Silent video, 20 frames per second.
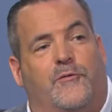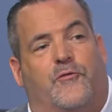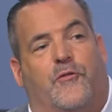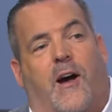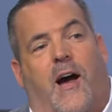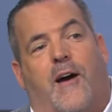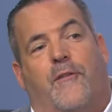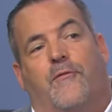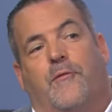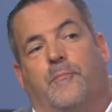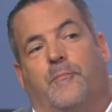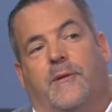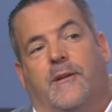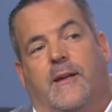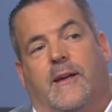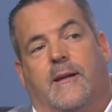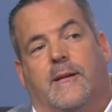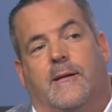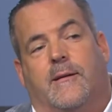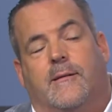Drive in
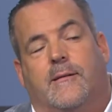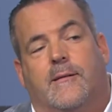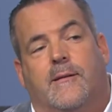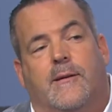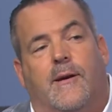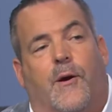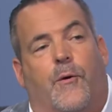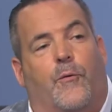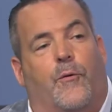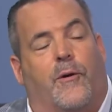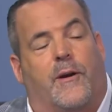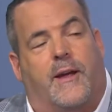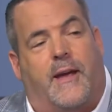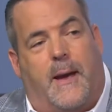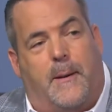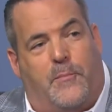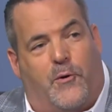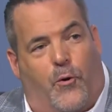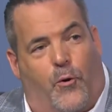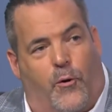Bonita. We're in
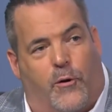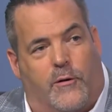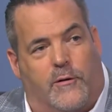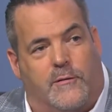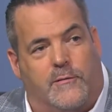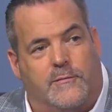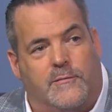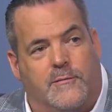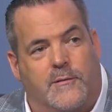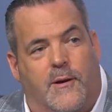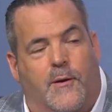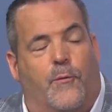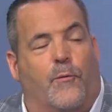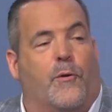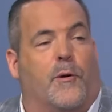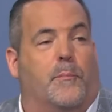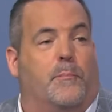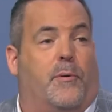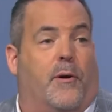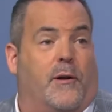Cape Coral.
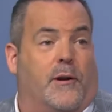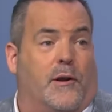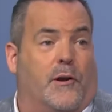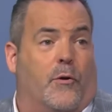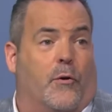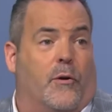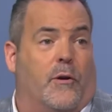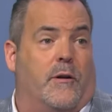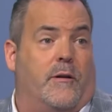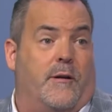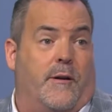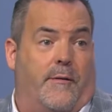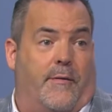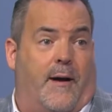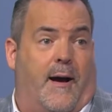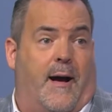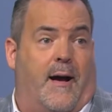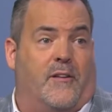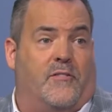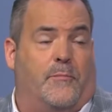We're in Punta Gorda near the
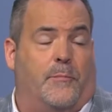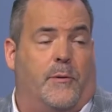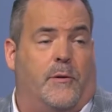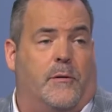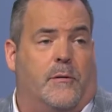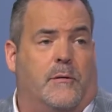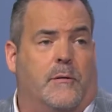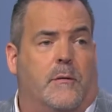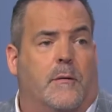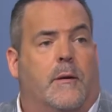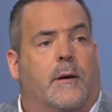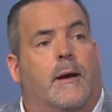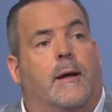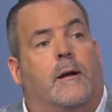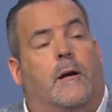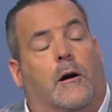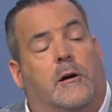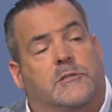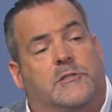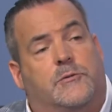hospital, and
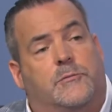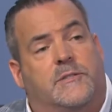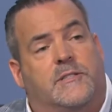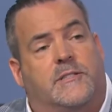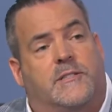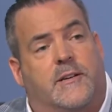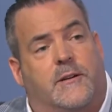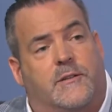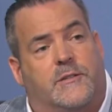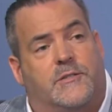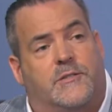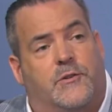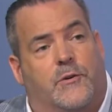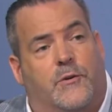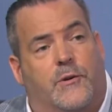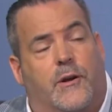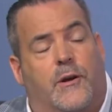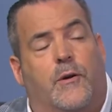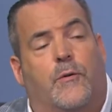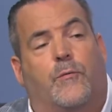also in
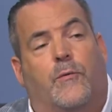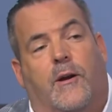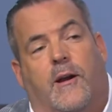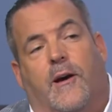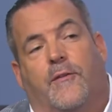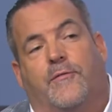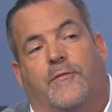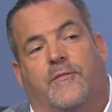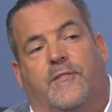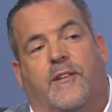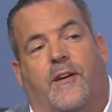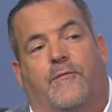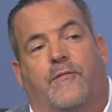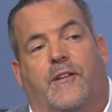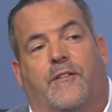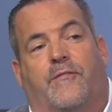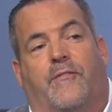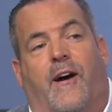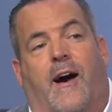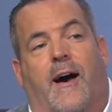Sarasota right off of
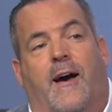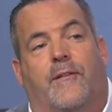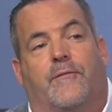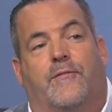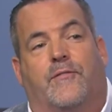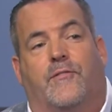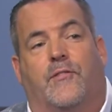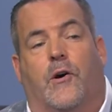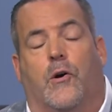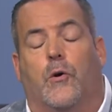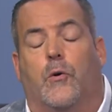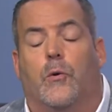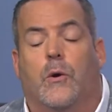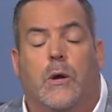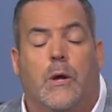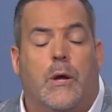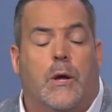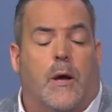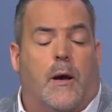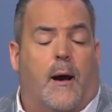75. So
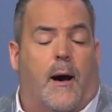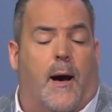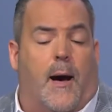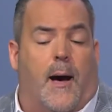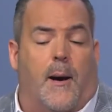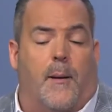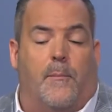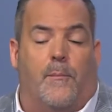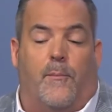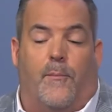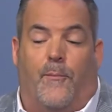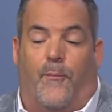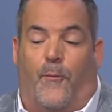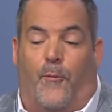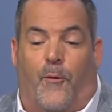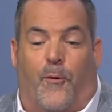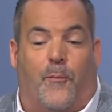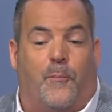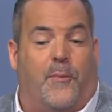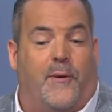
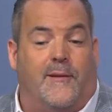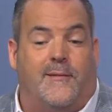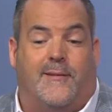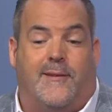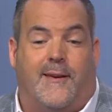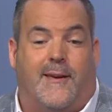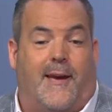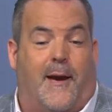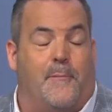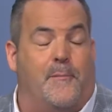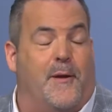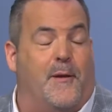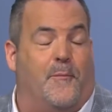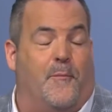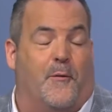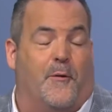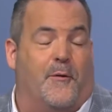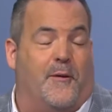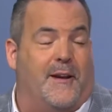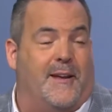we're busy. I mean,
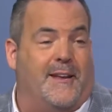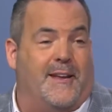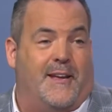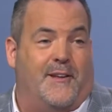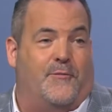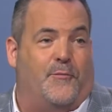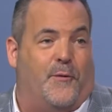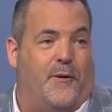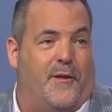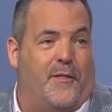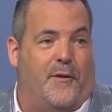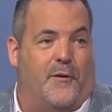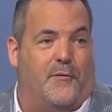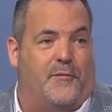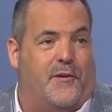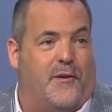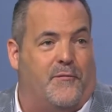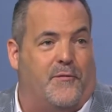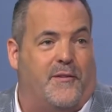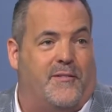we're in each one of
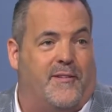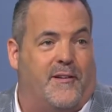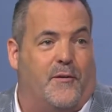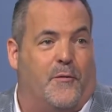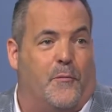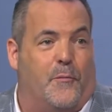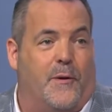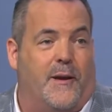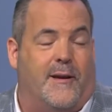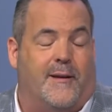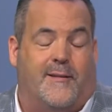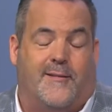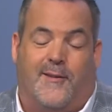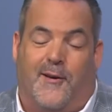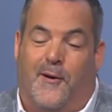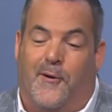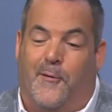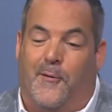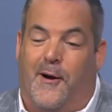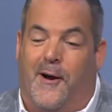those every single week.
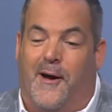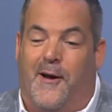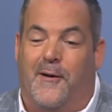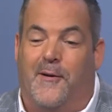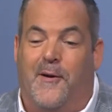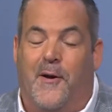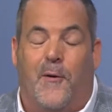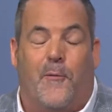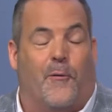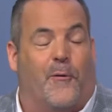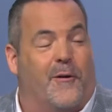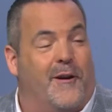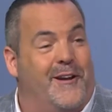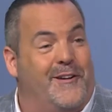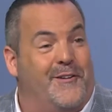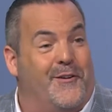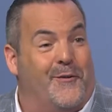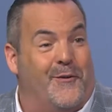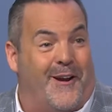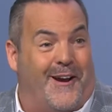So we're in
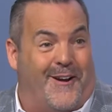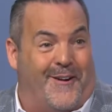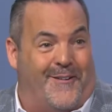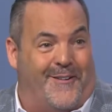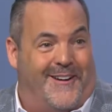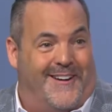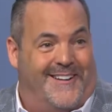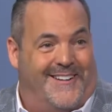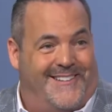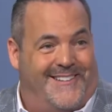your area.